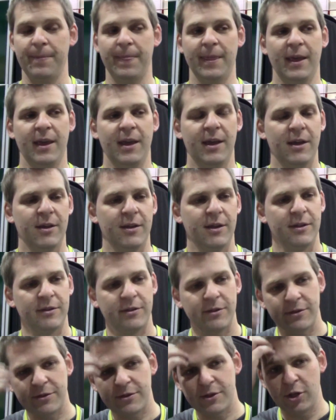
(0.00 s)

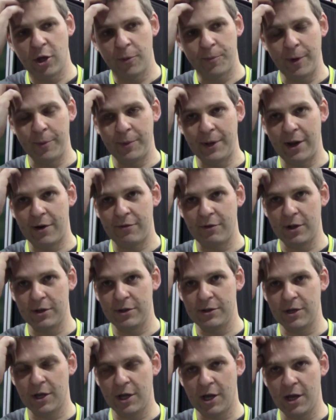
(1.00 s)
A lot of people now
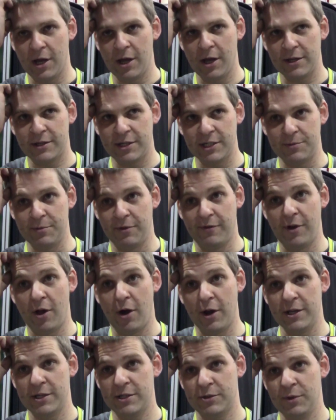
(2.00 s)
run a system of
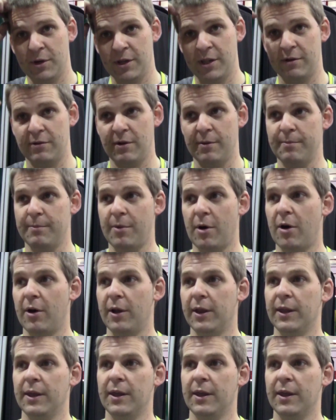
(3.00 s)
lights where they're run by